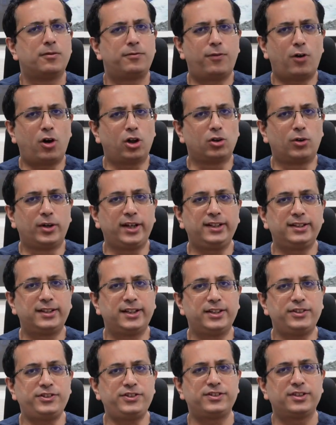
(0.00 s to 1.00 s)
Following
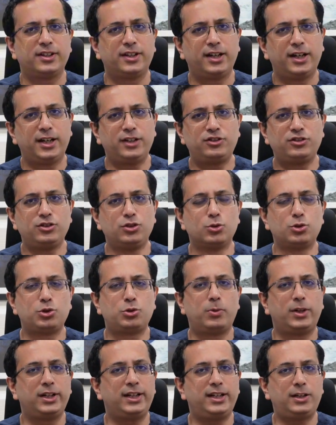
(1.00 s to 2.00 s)
this, it's
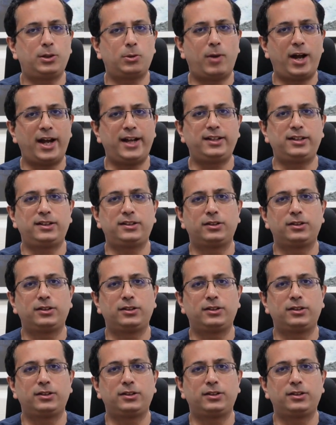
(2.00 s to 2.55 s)
usually quite